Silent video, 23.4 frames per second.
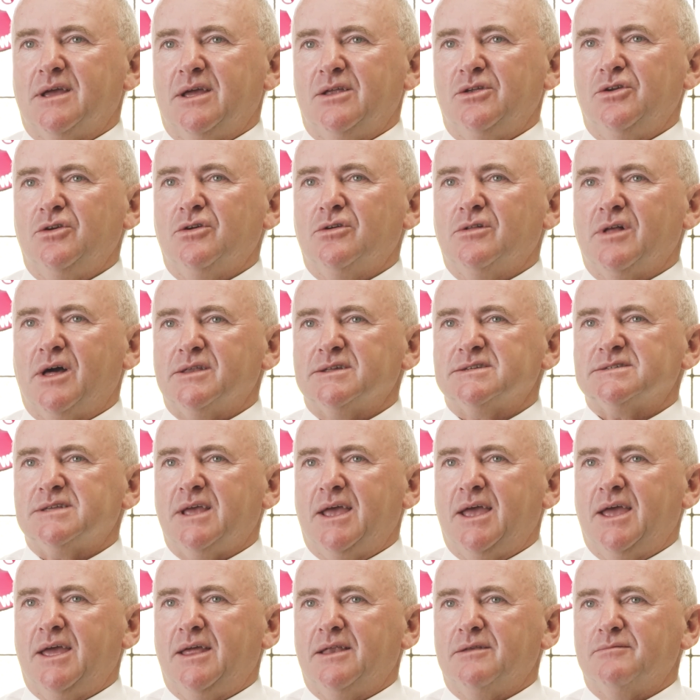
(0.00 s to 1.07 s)
and you'll
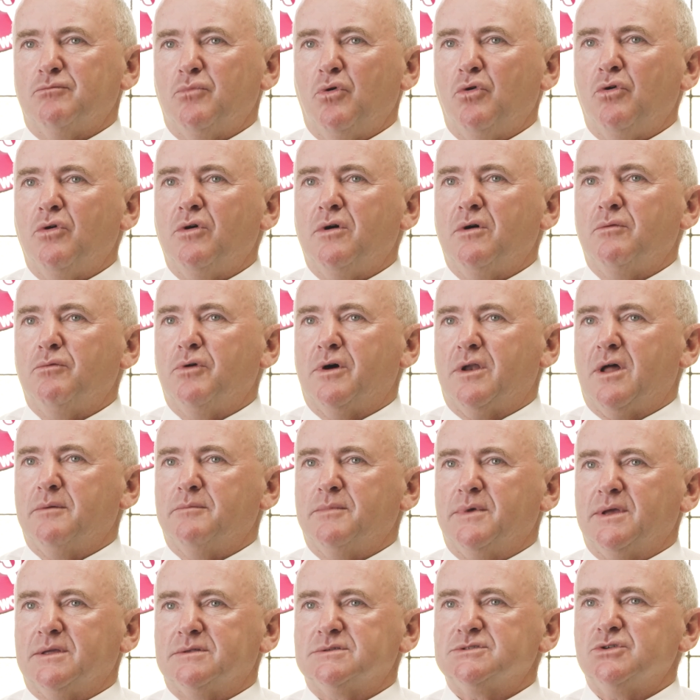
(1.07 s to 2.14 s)
understand more what
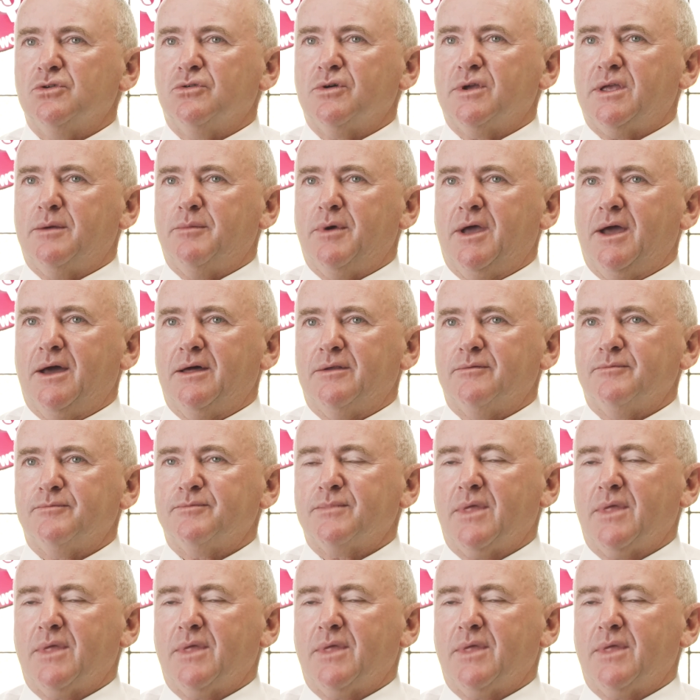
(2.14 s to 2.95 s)
I'm talking about.